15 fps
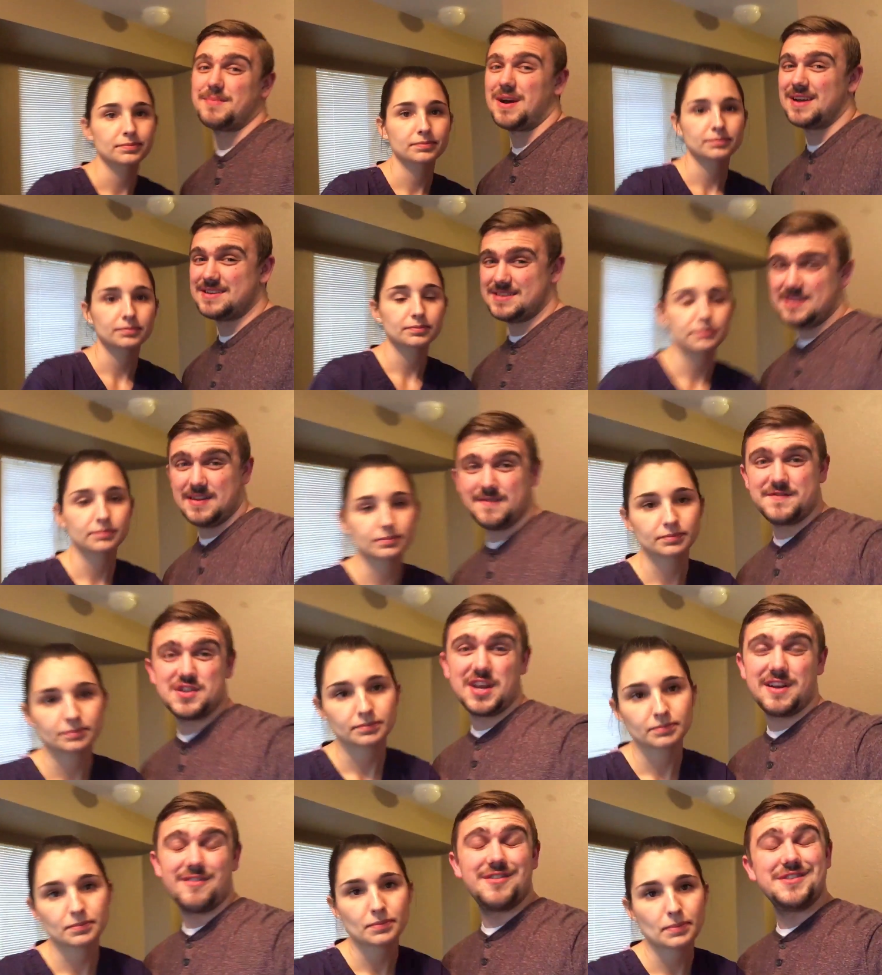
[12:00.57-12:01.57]
Speaker 1: positive
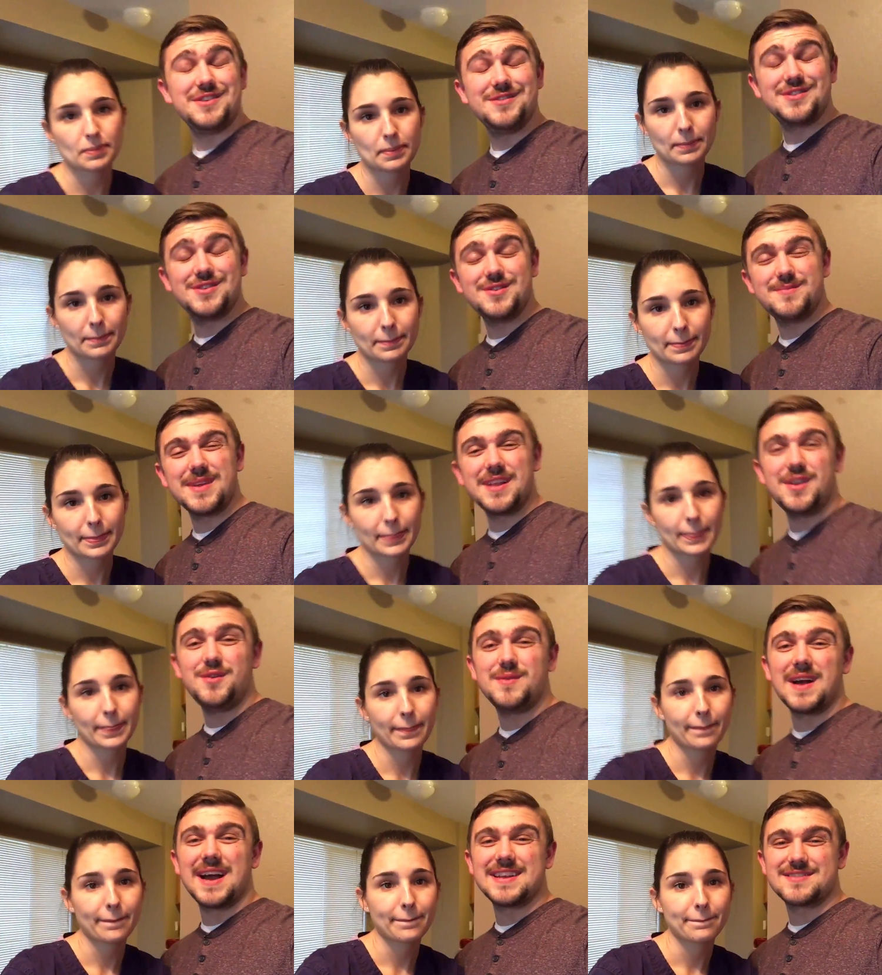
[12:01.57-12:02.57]
channel on YouTube. And
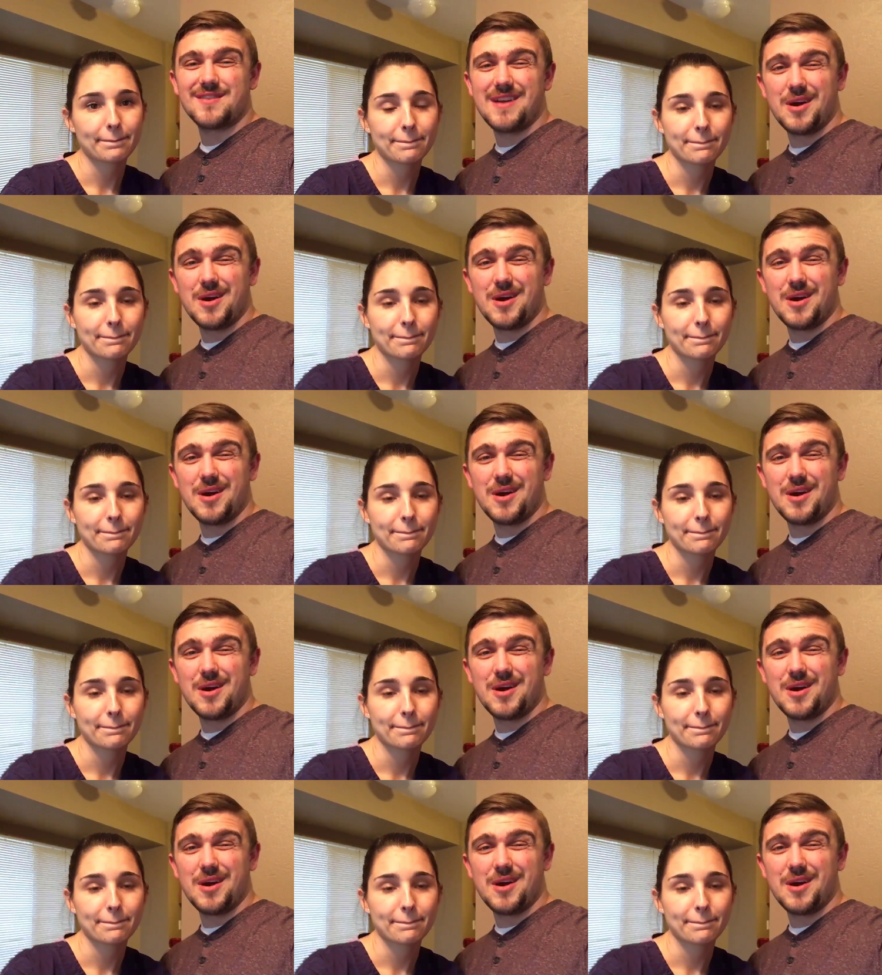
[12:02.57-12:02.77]
you guys are